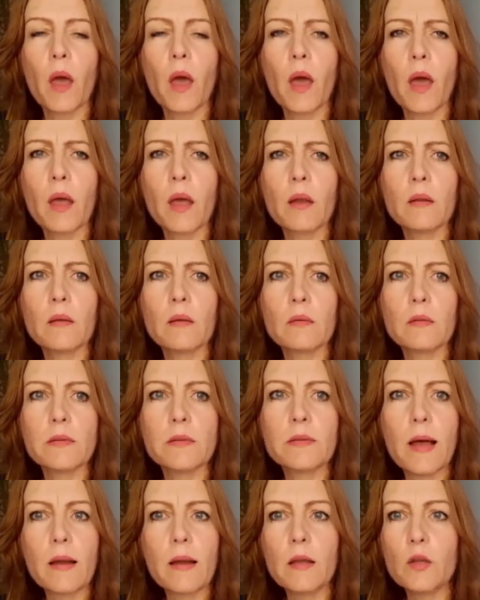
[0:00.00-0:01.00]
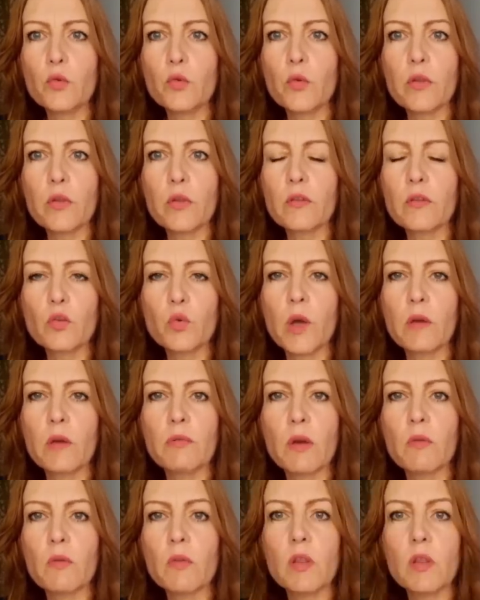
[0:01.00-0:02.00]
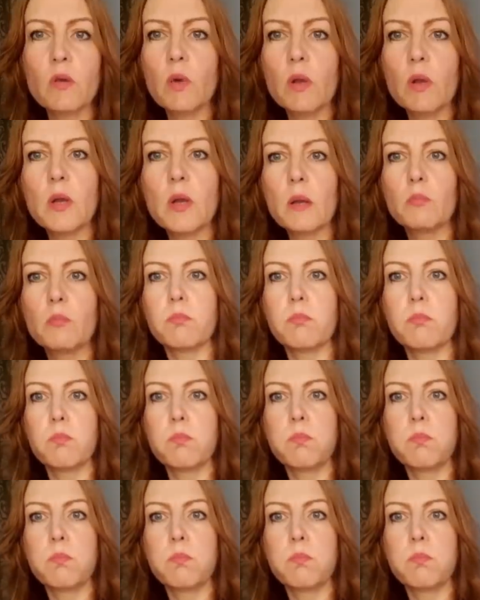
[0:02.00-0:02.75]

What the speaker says: And suddenly 2012, everything went